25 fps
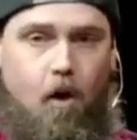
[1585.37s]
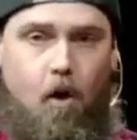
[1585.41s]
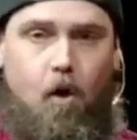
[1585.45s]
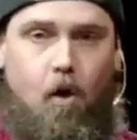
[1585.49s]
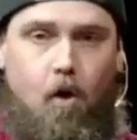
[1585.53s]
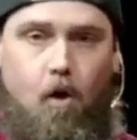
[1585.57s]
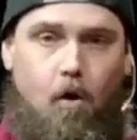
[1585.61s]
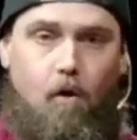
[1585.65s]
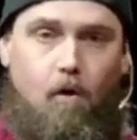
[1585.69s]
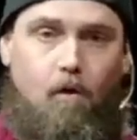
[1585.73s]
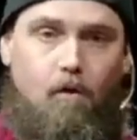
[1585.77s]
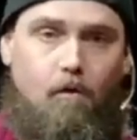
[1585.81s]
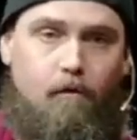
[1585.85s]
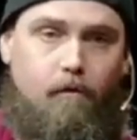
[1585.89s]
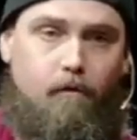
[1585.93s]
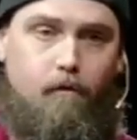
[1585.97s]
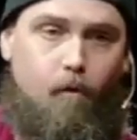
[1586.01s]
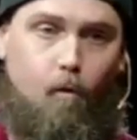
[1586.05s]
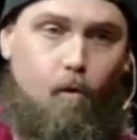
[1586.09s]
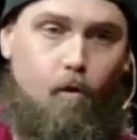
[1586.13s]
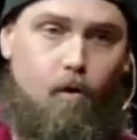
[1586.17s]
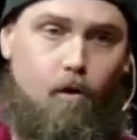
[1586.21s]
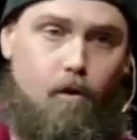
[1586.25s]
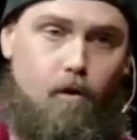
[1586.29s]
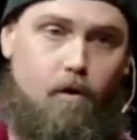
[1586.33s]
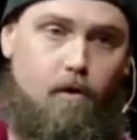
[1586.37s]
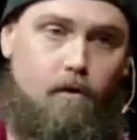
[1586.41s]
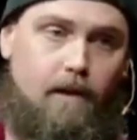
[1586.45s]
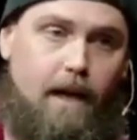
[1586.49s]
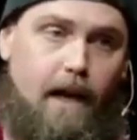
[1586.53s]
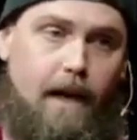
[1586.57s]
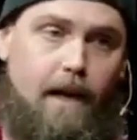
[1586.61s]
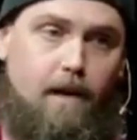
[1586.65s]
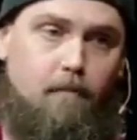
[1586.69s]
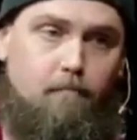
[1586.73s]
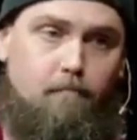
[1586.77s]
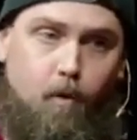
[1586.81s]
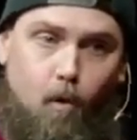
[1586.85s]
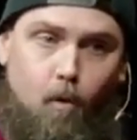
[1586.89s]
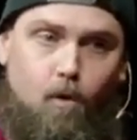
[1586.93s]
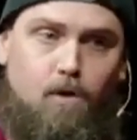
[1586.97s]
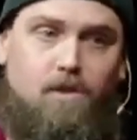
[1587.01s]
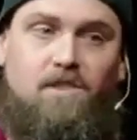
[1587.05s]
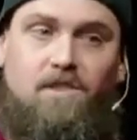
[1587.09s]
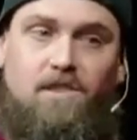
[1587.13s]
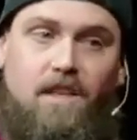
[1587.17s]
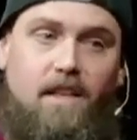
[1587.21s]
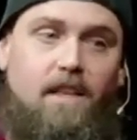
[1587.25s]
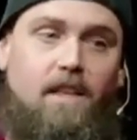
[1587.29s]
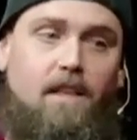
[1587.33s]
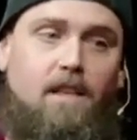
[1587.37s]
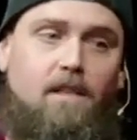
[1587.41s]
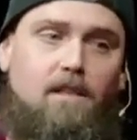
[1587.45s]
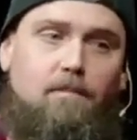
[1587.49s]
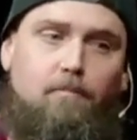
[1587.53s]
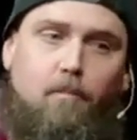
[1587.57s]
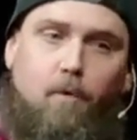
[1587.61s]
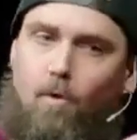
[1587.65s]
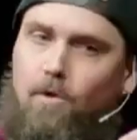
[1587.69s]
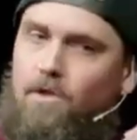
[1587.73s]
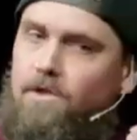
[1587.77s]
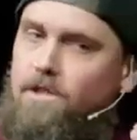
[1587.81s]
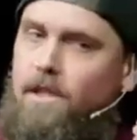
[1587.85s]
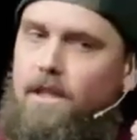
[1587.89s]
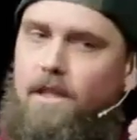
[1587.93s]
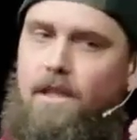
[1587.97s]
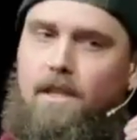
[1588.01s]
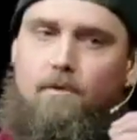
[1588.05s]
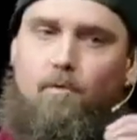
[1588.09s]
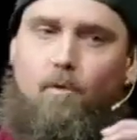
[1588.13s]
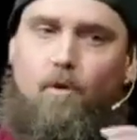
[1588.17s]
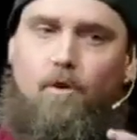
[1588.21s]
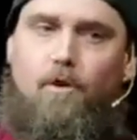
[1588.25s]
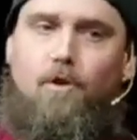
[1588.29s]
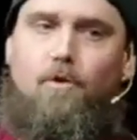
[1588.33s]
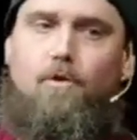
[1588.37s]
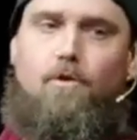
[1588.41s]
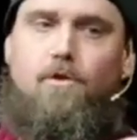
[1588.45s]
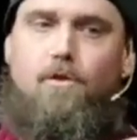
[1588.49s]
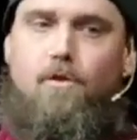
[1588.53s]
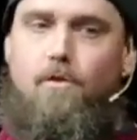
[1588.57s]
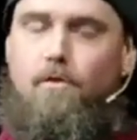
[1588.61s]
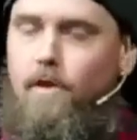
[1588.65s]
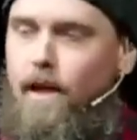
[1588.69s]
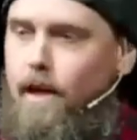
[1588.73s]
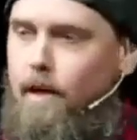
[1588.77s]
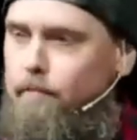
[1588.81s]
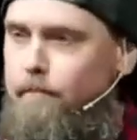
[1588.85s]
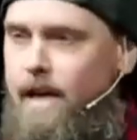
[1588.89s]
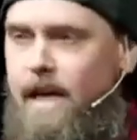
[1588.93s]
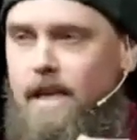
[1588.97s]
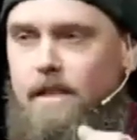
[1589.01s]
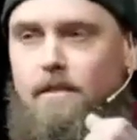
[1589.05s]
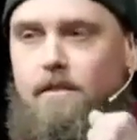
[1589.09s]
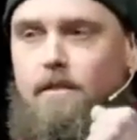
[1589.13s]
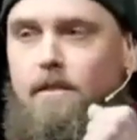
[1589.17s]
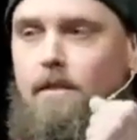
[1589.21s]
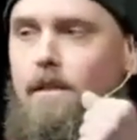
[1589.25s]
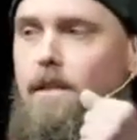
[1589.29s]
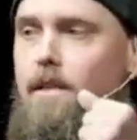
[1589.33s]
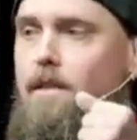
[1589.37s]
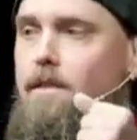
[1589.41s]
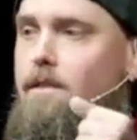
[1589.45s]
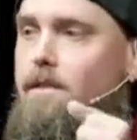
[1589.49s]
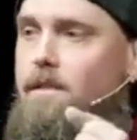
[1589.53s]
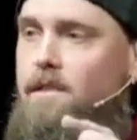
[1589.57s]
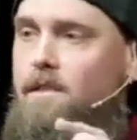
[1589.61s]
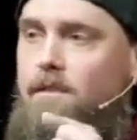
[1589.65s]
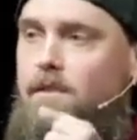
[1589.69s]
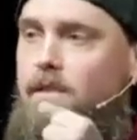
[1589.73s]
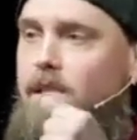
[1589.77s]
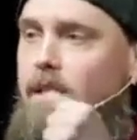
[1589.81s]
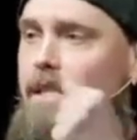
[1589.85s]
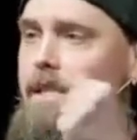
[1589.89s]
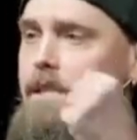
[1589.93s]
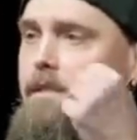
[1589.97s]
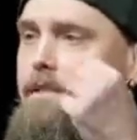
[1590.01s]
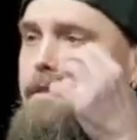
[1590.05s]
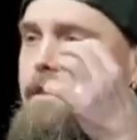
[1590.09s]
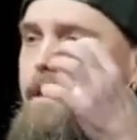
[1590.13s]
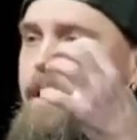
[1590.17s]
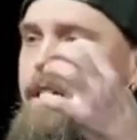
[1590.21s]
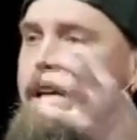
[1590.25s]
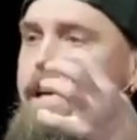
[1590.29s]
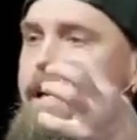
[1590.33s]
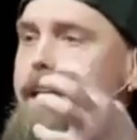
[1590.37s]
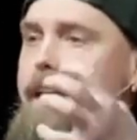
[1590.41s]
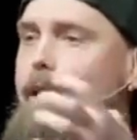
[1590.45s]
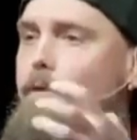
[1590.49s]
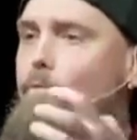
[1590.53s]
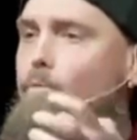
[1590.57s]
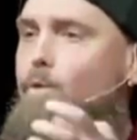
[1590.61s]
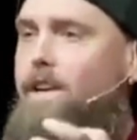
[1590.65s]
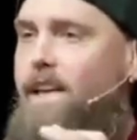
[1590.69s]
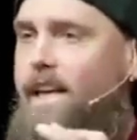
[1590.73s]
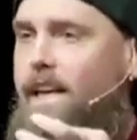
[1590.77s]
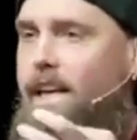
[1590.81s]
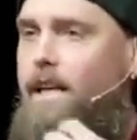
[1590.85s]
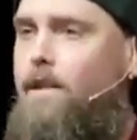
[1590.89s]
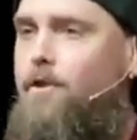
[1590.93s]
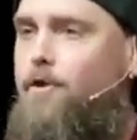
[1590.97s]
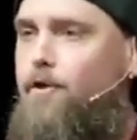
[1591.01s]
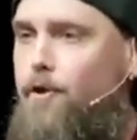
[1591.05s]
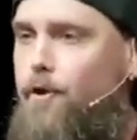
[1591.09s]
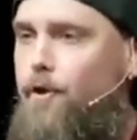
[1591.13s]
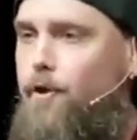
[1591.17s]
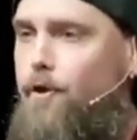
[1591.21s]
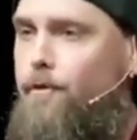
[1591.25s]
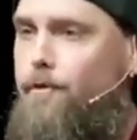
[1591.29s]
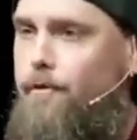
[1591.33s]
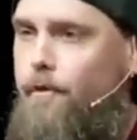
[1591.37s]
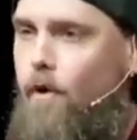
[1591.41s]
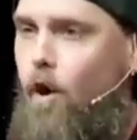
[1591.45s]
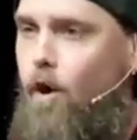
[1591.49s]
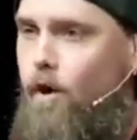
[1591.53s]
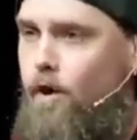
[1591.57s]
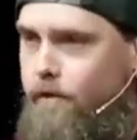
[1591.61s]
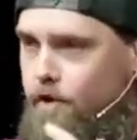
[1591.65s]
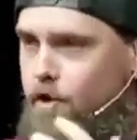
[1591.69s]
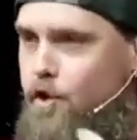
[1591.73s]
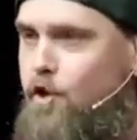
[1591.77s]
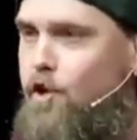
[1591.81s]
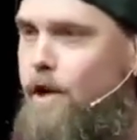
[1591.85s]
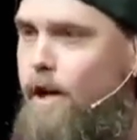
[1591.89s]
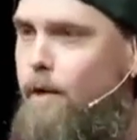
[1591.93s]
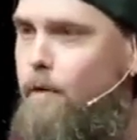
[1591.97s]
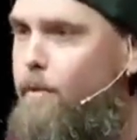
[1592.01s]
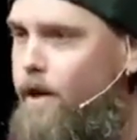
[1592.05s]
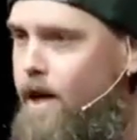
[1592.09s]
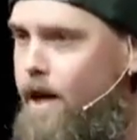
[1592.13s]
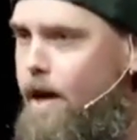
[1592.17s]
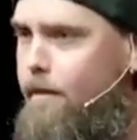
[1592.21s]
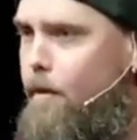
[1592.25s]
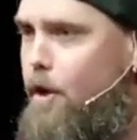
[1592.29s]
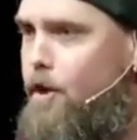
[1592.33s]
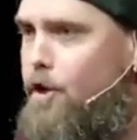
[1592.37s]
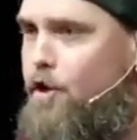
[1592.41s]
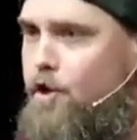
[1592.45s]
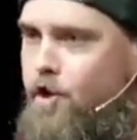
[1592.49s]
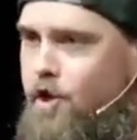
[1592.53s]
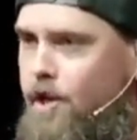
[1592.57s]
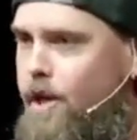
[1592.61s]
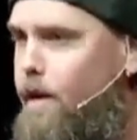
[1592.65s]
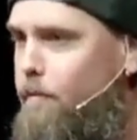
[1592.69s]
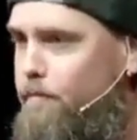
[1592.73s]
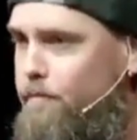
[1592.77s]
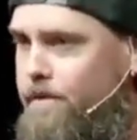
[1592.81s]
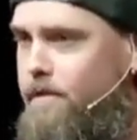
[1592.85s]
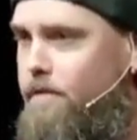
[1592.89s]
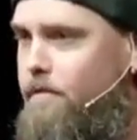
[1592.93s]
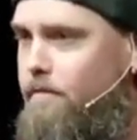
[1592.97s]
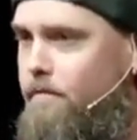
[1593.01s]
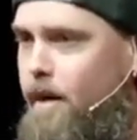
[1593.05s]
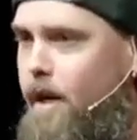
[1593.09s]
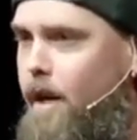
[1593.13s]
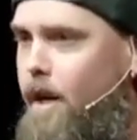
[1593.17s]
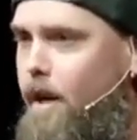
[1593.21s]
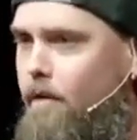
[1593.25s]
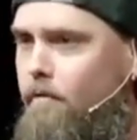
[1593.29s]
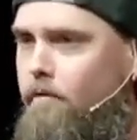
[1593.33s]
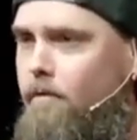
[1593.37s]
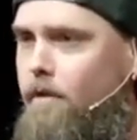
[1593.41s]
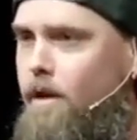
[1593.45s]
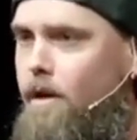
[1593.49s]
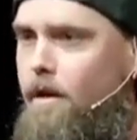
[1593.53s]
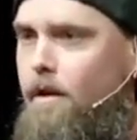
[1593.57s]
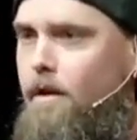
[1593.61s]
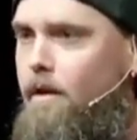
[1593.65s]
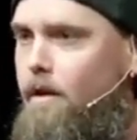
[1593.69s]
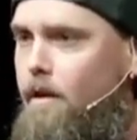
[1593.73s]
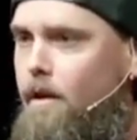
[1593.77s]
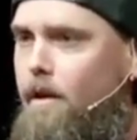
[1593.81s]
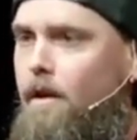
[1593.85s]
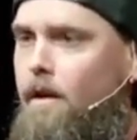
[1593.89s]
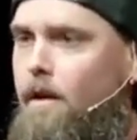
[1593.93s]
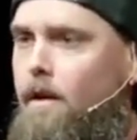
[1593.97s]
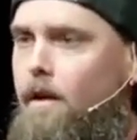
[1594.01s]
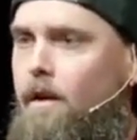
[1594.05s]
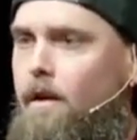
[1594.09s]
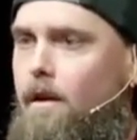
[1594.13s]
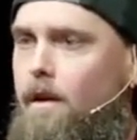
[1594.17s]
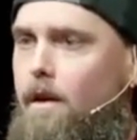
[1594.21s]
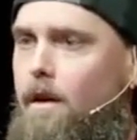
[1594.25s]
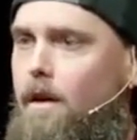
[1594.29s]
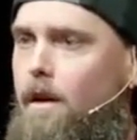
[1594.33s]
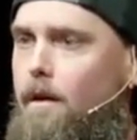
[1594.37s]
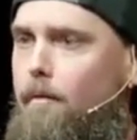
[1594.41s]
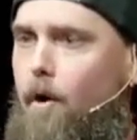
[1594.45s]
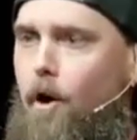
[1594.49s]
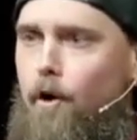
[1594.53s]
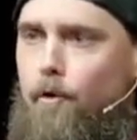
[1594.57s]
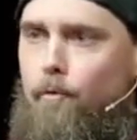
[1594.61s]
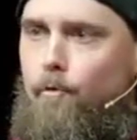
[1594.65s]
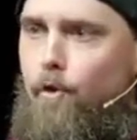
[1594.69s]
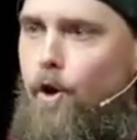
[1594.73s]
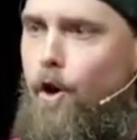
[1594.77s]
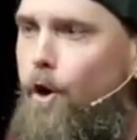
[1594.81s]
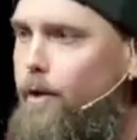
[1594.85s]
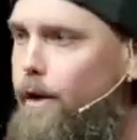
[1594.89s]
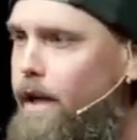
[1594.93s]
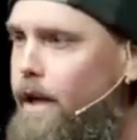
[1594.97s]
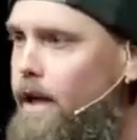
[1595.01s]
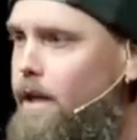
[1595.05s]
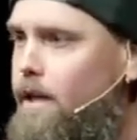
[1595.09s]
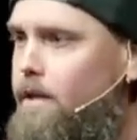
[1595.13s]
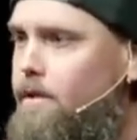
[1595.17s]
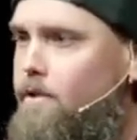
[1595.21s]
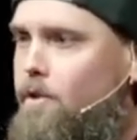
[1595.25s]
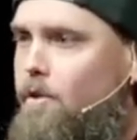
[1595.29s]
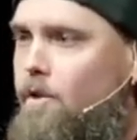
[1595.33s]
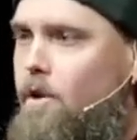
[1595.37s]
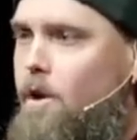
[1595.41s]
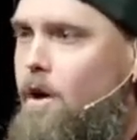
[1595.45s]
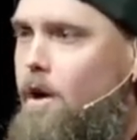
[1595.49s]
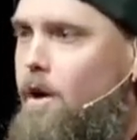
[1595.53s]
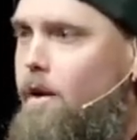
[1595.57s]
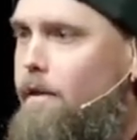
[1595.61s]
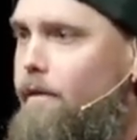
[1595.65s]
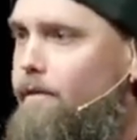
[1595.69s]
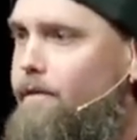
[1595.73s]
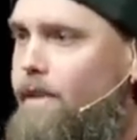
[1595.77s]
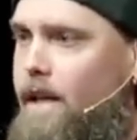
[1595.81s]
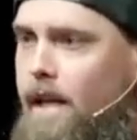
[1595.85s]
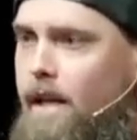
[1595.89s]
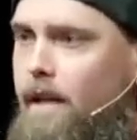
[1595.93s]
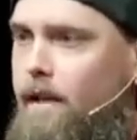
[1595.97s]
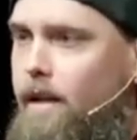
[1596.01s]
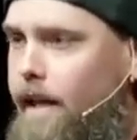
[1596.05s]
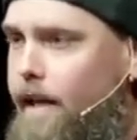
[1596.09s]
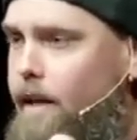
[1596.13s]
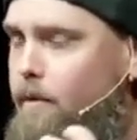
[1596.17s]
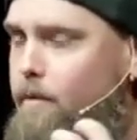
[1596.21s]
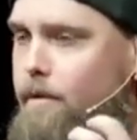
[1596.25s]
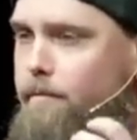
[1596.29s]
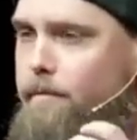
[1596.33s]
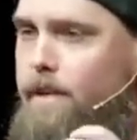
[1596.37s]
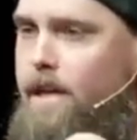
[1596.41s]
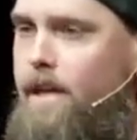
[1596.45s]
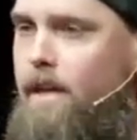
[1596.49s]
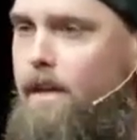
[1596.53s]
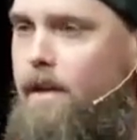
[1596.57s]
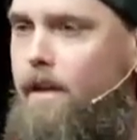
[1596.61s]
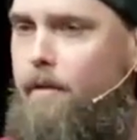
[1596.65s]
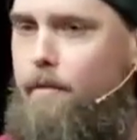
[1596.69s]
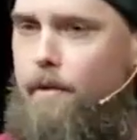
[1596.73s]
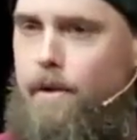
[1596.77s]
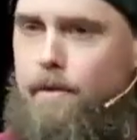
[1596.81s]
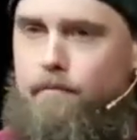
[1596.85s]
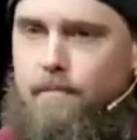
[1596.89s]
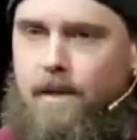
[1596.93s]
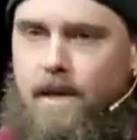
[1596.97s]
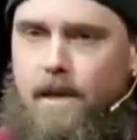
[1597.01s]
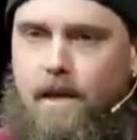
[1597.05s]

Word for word: at all for like port cities. Port cities were used to like pestilence, disease. It would enter on, it would come on ships, you know, on rodents or on things like it would be